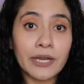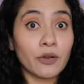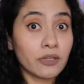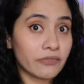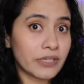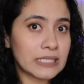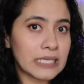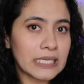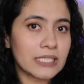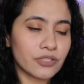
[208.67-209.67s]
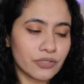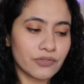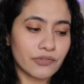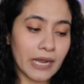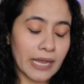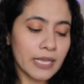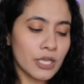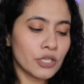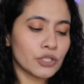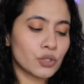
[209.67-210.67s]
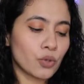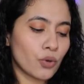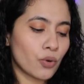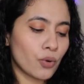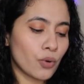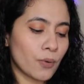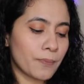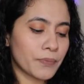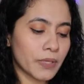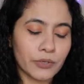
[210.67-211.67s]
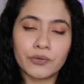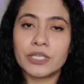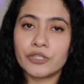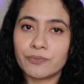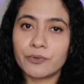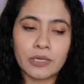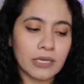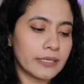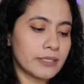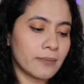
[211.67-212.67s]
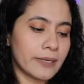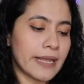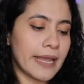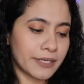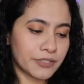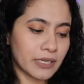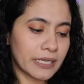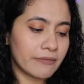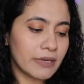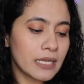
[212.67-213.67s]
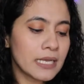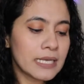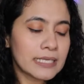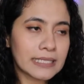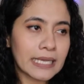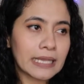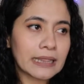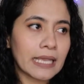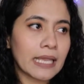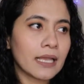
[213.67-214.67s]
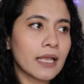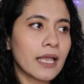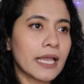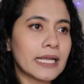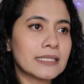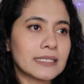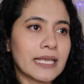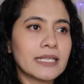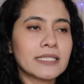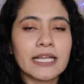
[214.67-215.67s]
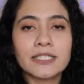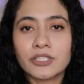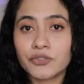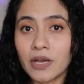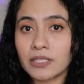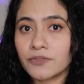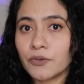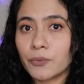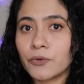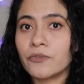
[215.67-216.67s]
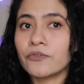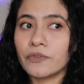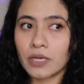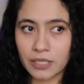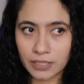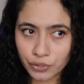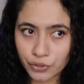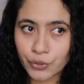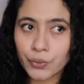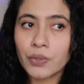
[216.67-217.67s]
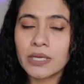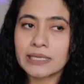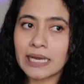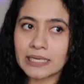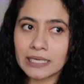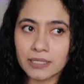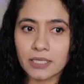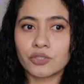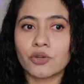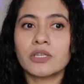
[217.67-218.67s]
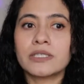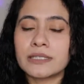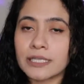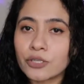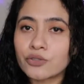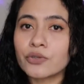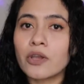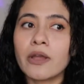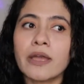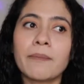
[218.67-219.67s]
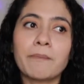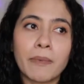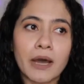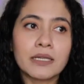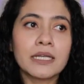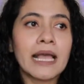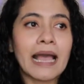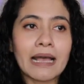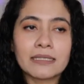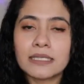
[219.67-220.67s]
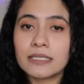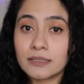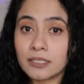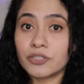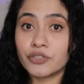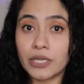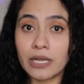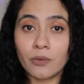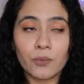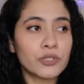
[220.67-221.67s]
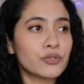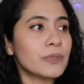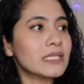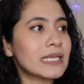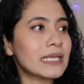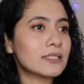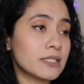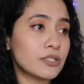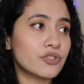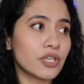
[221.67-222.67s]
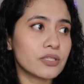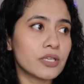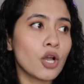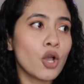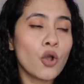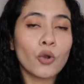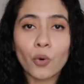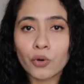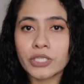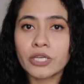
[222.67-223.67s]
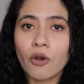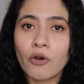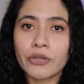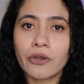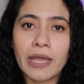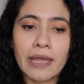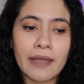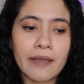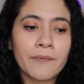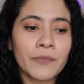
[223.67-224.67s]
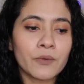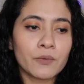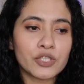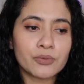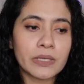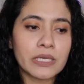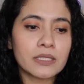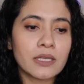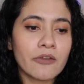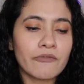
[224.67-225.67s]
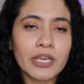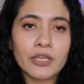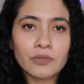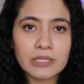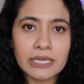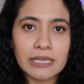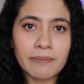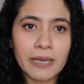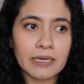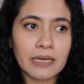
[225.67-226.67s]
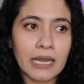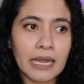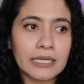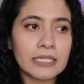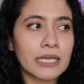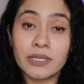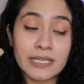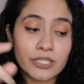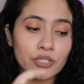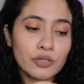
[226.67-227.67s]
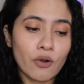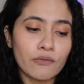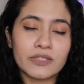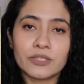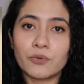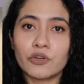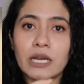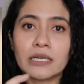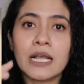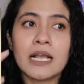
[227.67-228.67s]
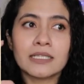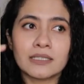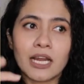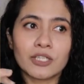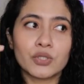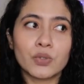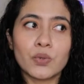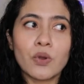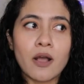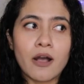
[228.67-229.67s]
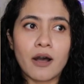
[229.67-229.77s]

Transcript: not frizzy, just dry. So you need to put a little bit extra leave-in. Second thing, it says it's transfer proof. It's true that it does not stick to your hair, but as it's a gel, which means it's just a coating on your hair, which means when you sleep at night the residue of this product starts to